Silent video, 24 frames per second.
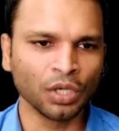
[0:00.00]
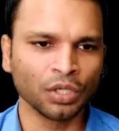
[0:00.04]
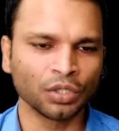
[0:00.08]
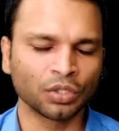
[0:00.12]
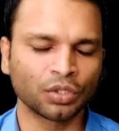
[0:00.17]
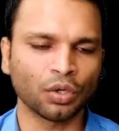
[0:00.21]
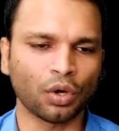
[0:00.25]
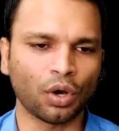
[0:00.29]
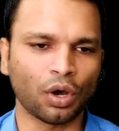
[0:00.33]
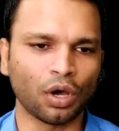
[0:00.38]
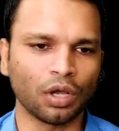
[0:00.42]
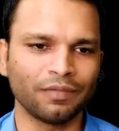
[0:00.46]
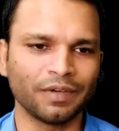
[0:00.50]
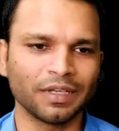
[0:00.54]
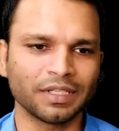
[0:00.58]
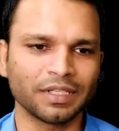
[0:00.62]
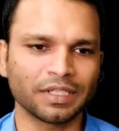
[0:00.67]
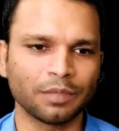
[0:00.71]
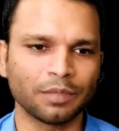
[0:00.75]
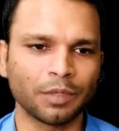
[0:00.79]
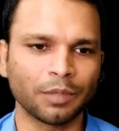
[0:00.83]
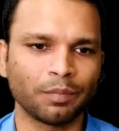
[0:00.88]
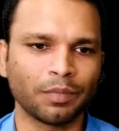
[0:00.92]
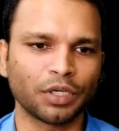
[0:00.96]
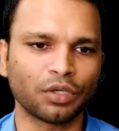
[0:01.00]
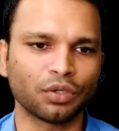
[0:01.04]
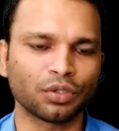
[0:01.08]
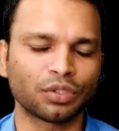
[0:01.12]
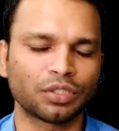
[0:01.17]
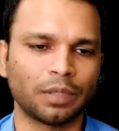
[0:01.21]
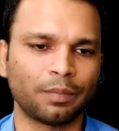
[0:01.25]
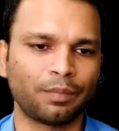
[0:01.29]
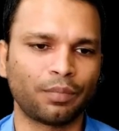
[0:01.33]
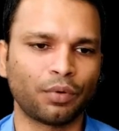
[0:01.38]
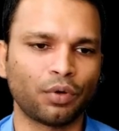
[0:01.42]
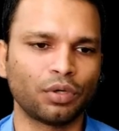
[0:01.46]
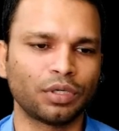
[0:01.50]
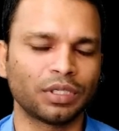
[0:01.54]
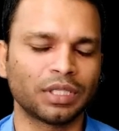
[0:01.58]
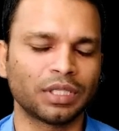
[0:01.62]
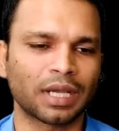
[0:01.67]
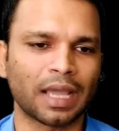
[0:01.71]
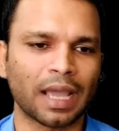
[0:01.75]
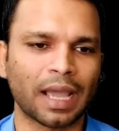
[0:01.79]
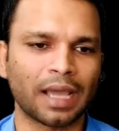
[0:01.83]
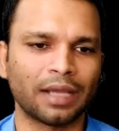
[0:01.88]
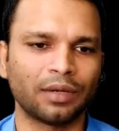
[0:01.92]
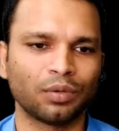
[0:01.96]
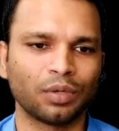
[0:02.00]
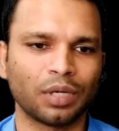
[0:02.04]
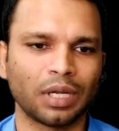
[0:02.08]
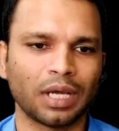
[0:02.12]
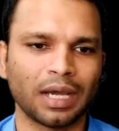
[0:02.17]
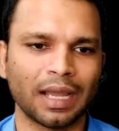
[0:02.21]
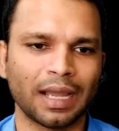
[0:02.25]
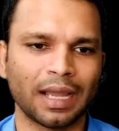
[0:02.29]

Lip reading: So always remember to support the cannula